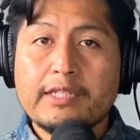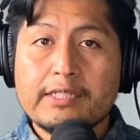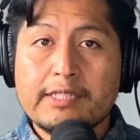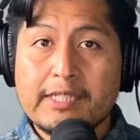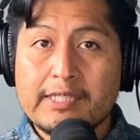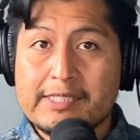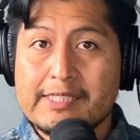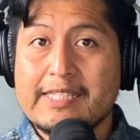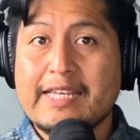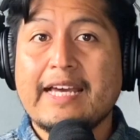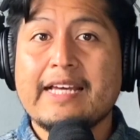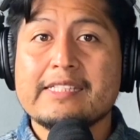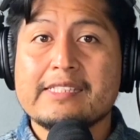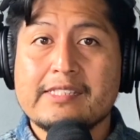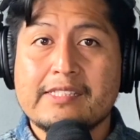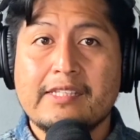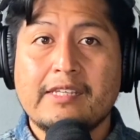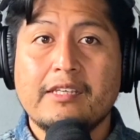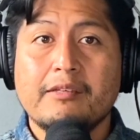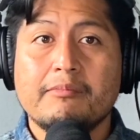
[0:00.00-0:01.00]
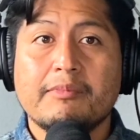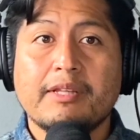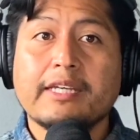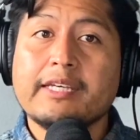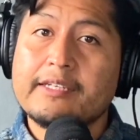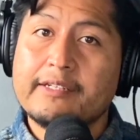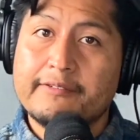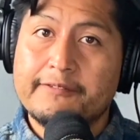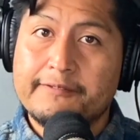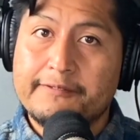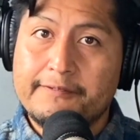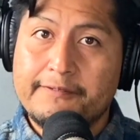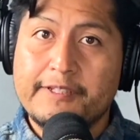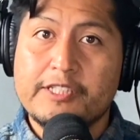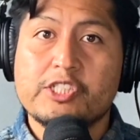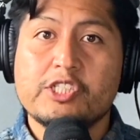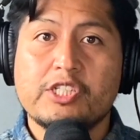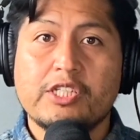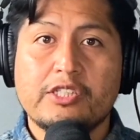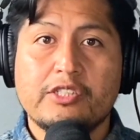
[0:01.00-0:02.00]
Does that seem like an
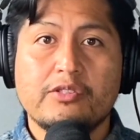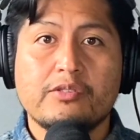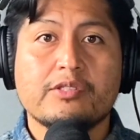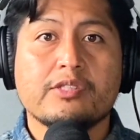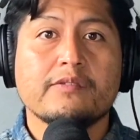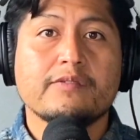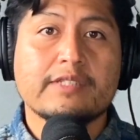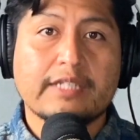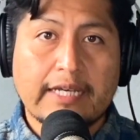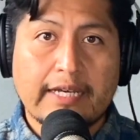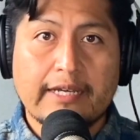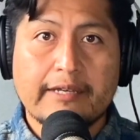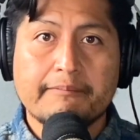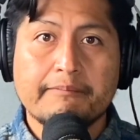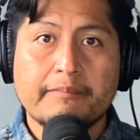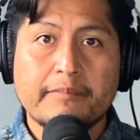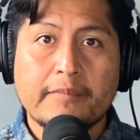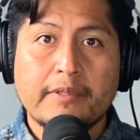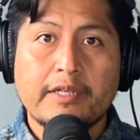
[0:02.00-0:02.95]
efficient use of time